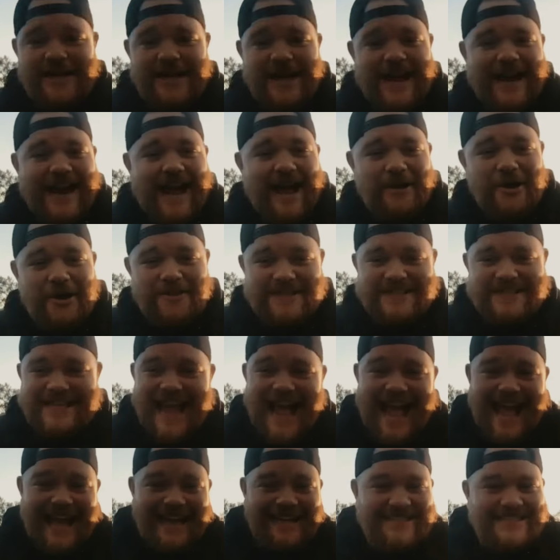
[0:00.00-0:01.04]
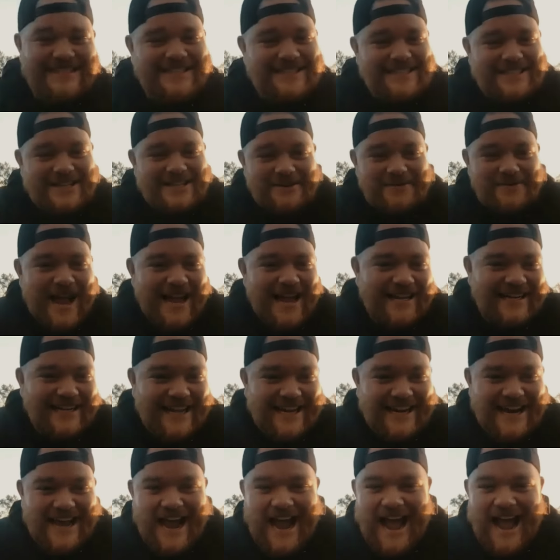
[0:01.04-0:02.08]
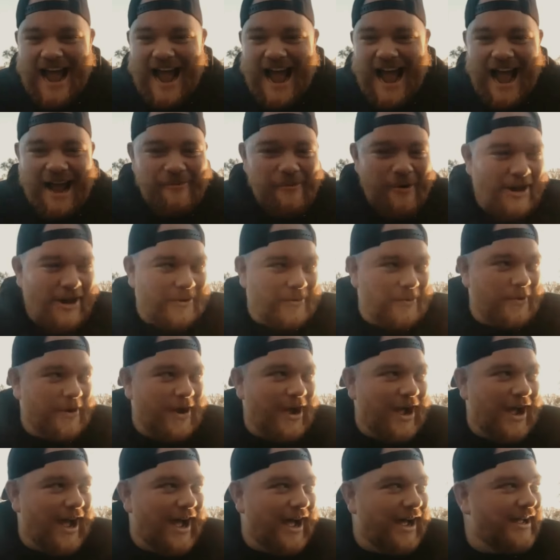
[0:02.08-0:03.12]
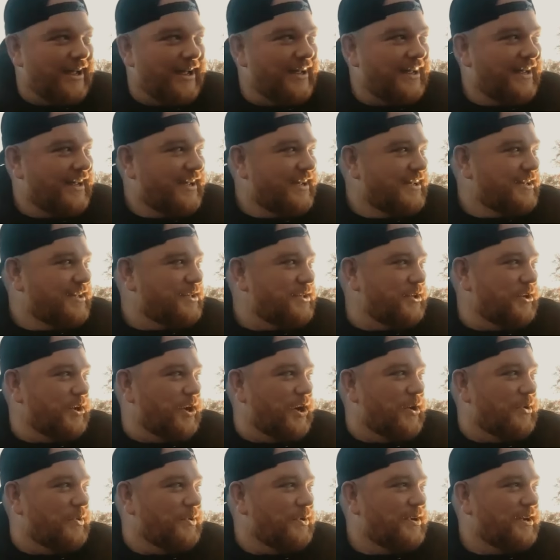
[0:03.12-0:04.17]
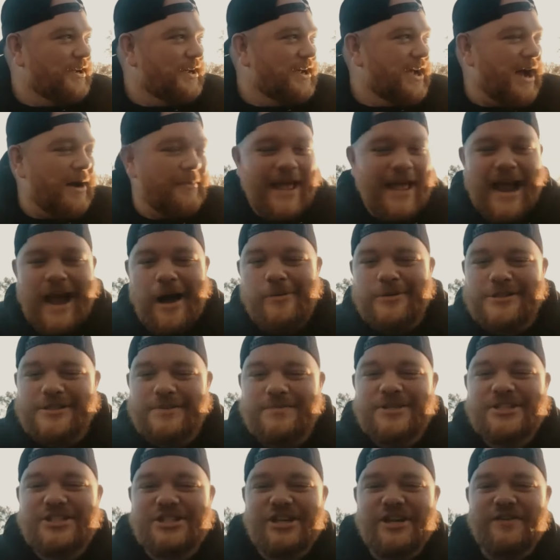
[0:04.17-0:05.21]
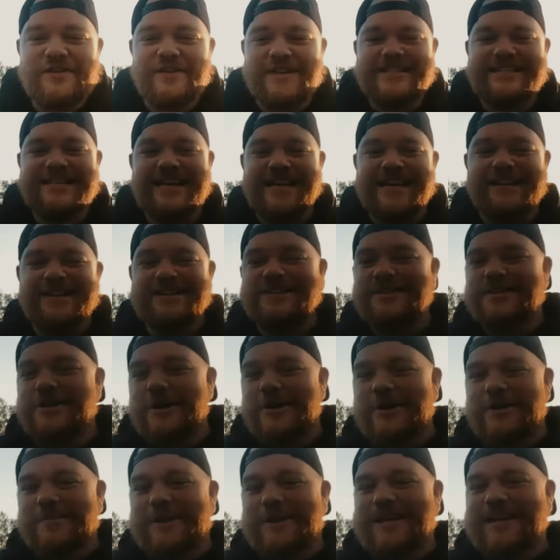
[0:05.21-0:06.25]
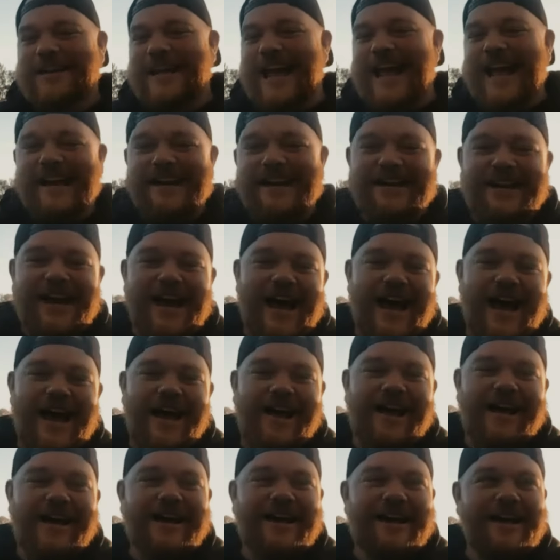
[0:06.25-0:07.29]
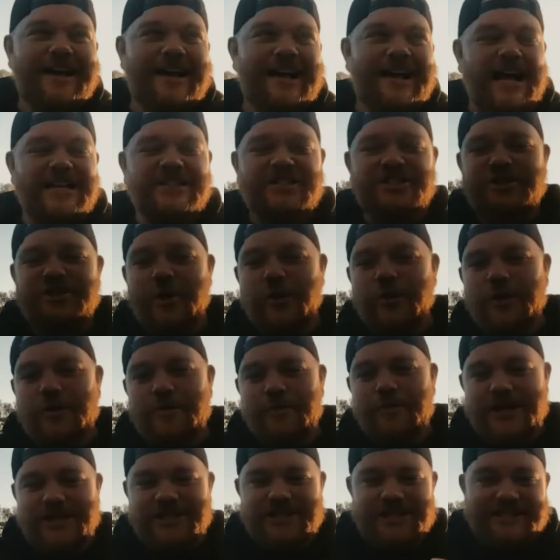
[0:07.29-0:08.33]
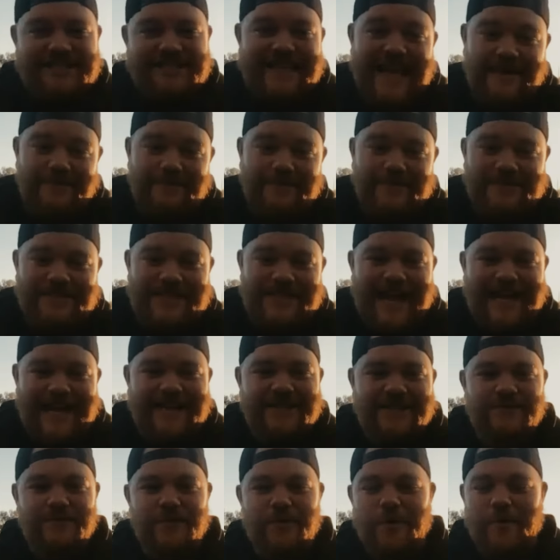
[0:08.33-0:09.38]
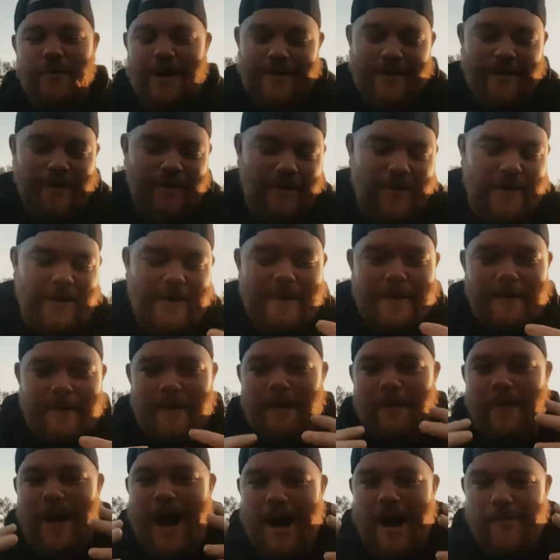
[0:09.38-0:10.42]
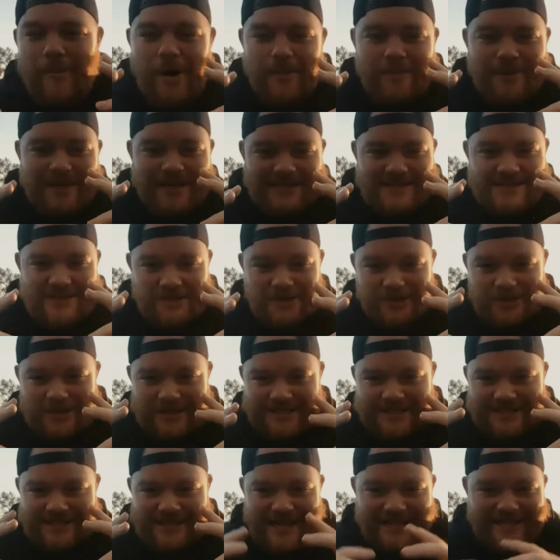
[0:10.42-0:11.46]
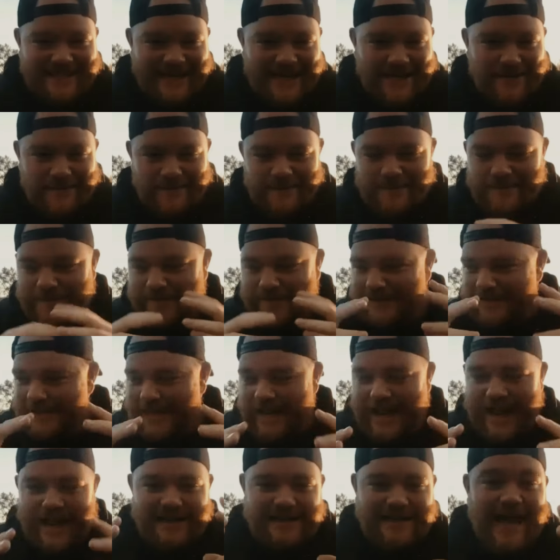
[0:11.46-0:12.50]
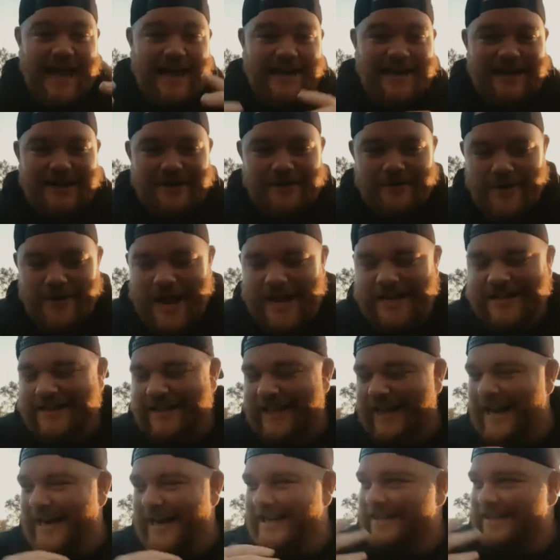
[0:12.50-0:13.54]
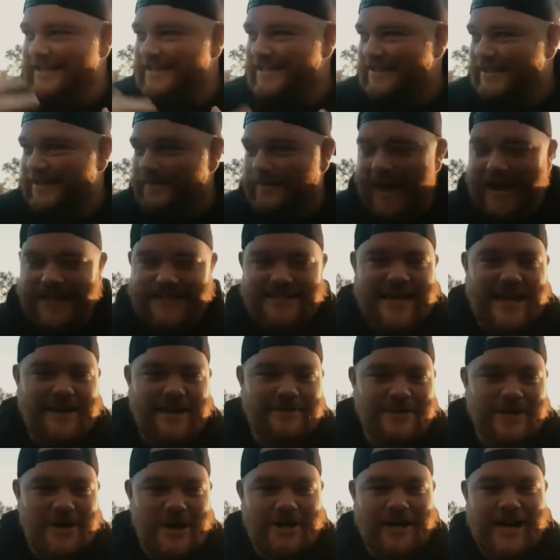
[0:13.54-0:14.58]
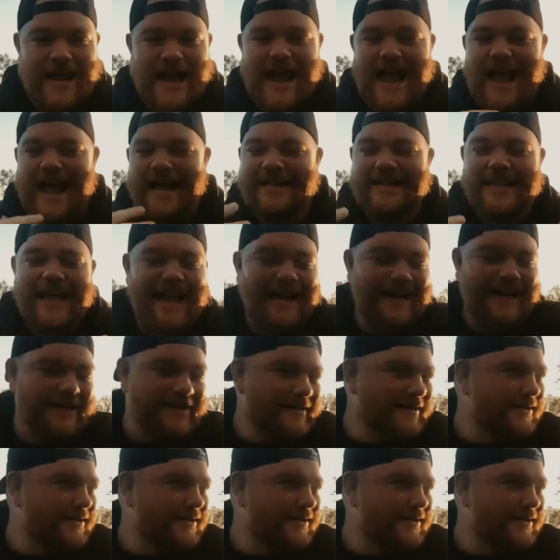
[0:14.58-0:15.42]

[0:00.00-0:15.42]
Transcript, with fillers: I got all this angst, right? And I I, I want to, uh, you know, I'm like I was a mischievous kid, you know what I mean? And uh, I stole a bunch of tapes out of his room. I remember my mom bought me this little cassette tape uh, deck, right, that I could listen to my tapes on, and I had like